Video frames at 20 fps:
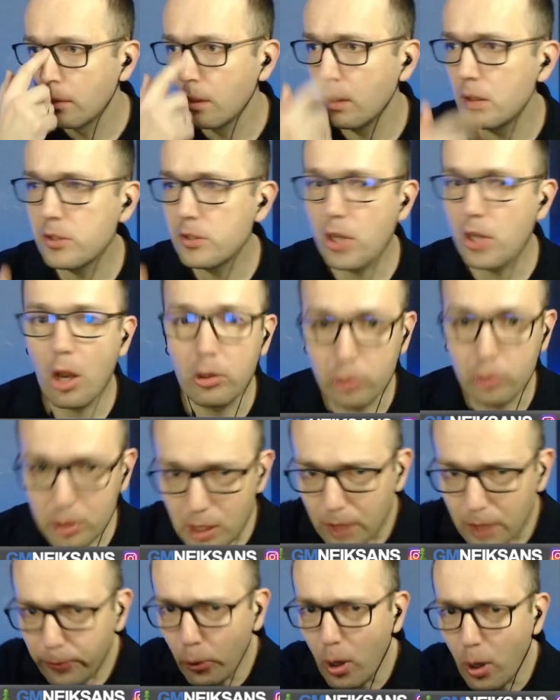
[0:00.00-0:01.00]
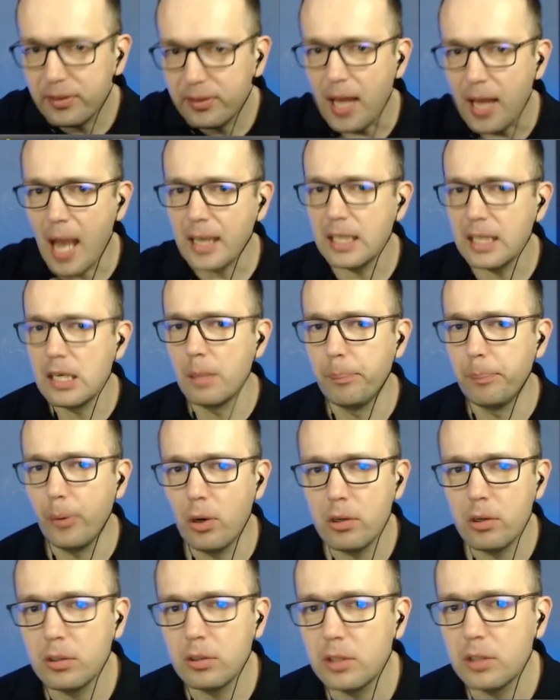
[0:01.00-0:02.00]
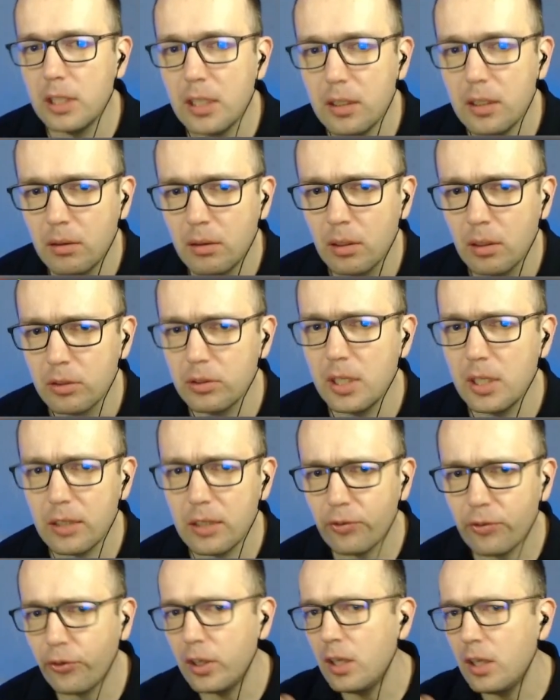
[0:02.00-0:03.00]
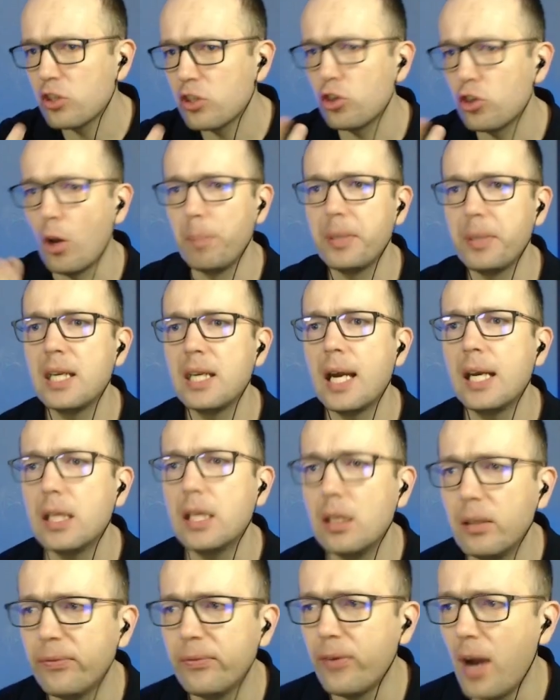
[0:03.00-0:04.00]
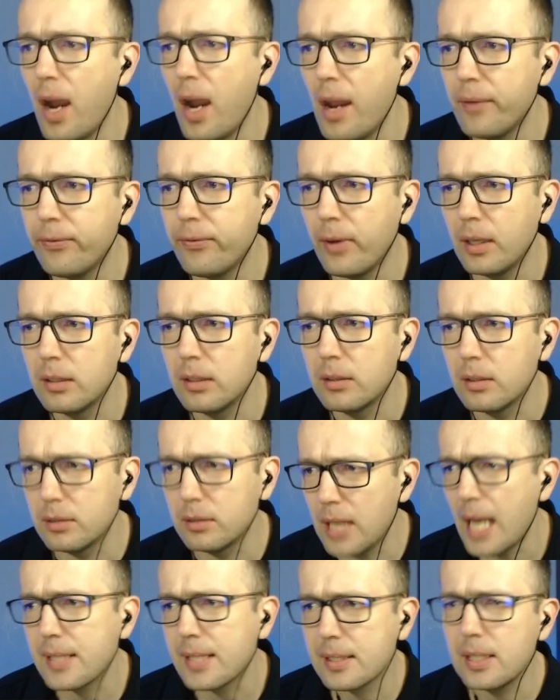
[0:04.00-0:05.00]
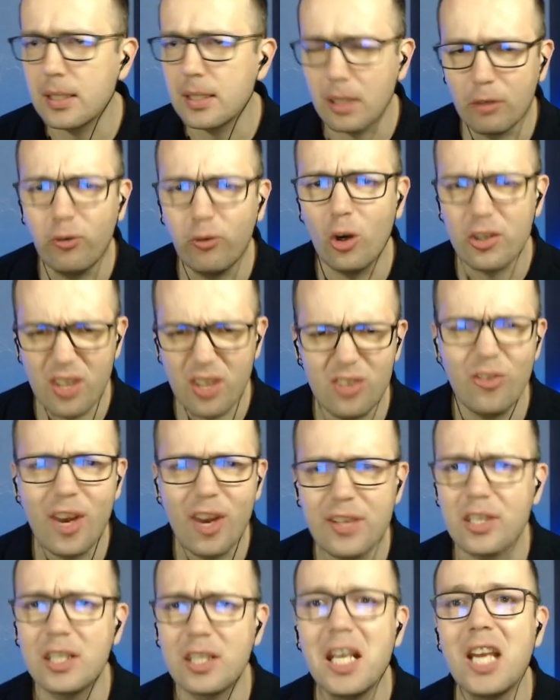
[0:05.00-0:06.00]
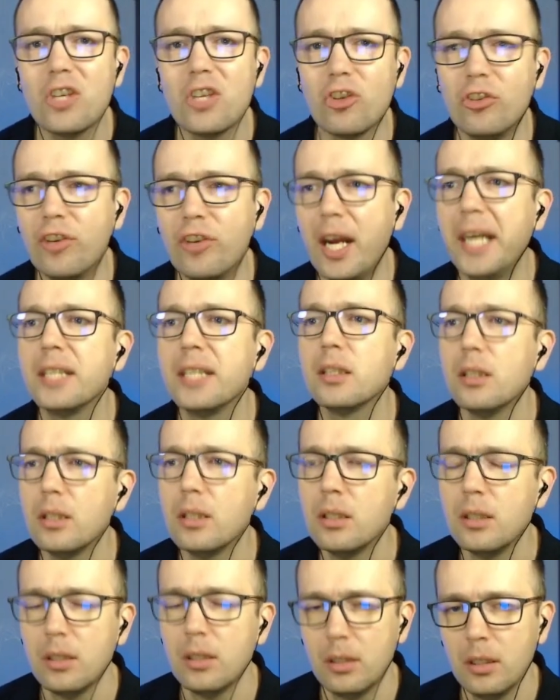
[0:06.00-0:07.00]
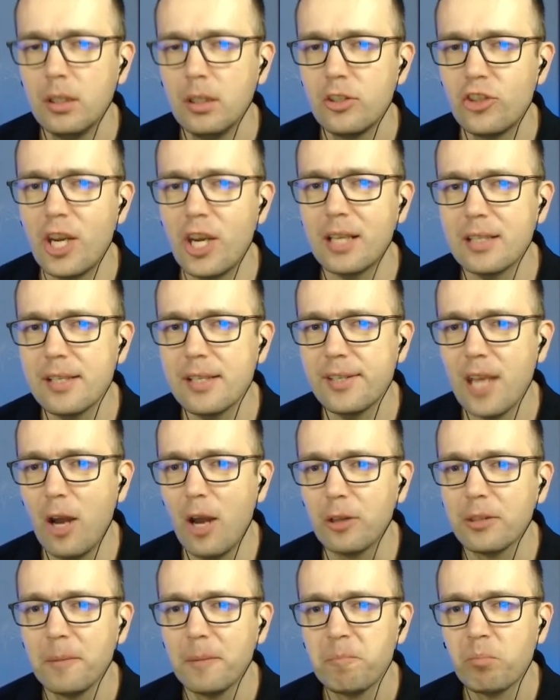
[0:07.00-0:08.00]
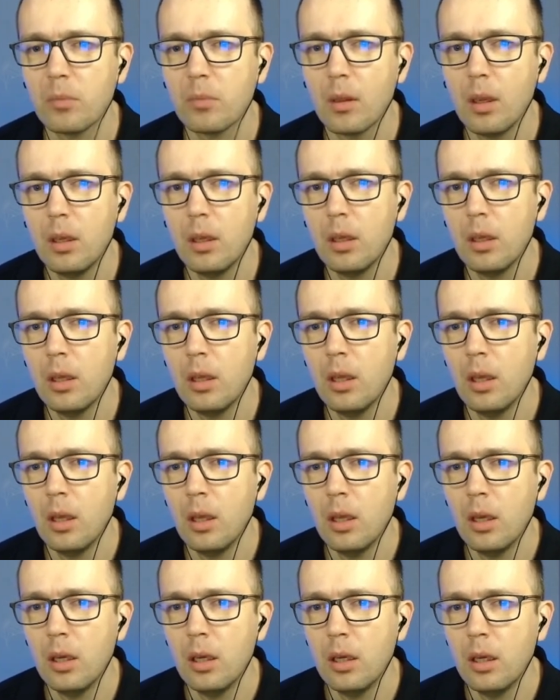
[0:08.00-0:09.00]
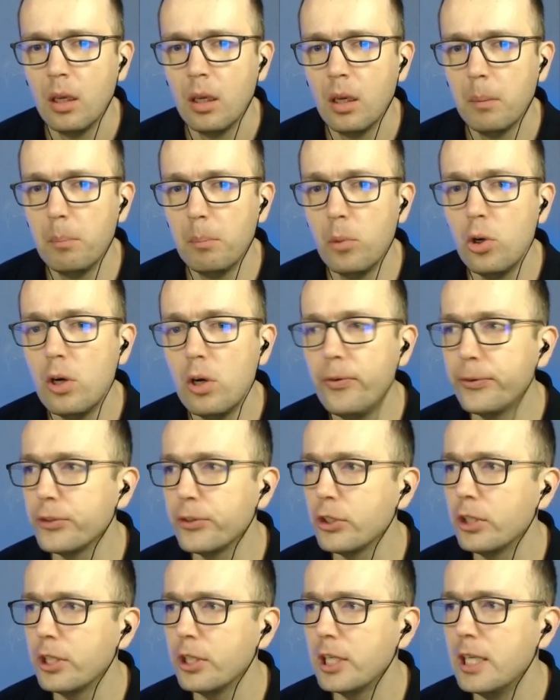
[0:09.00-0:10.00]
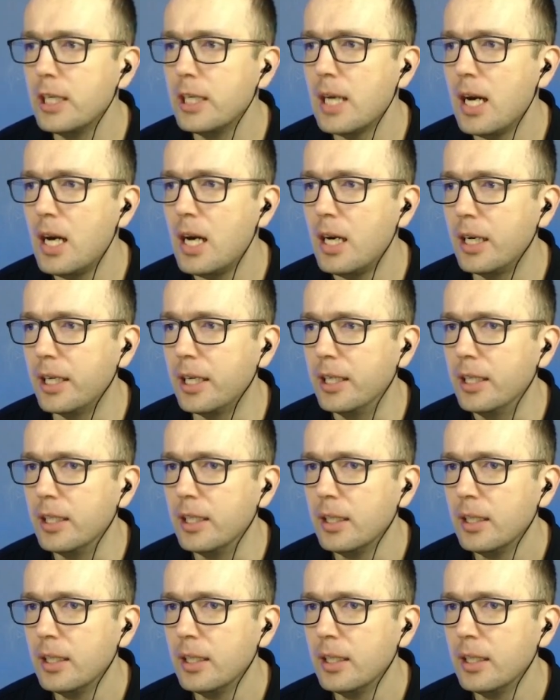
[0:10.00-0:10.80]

So rook d4, attacking the pawn on d3, stopping knight e5, and that's it. It forces resignation, right? Check this out. Move 39.